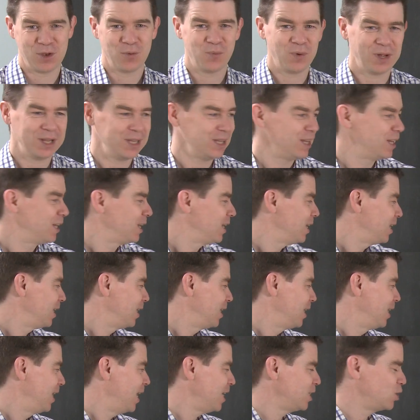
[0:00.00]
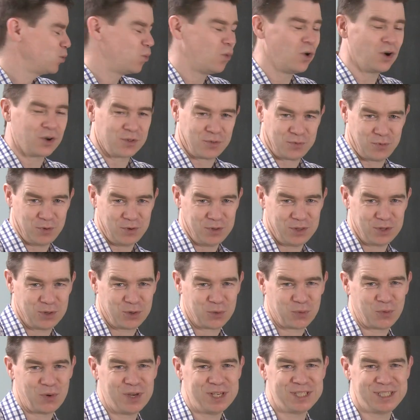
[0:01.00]
Well, let's walk through the
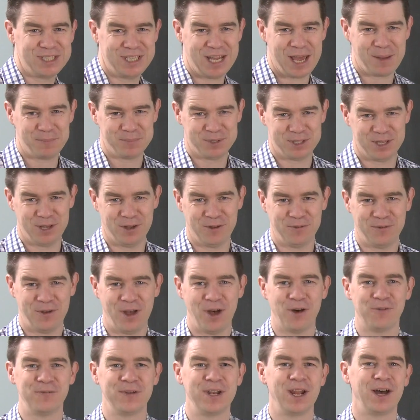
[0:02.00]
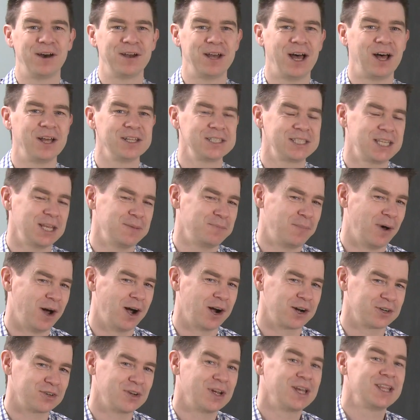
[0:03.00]
3 steps of an honesty
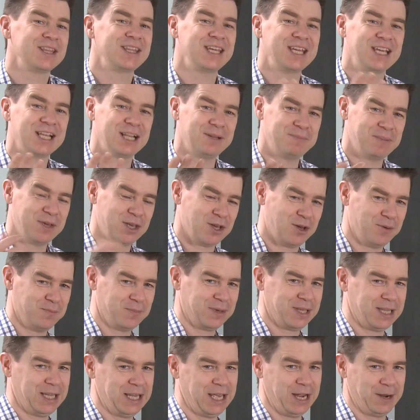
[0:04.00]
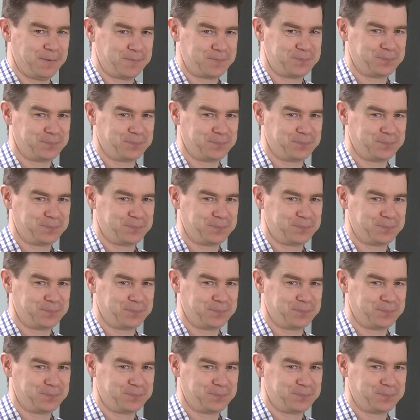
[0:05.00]
partner, and I think it'll become clear.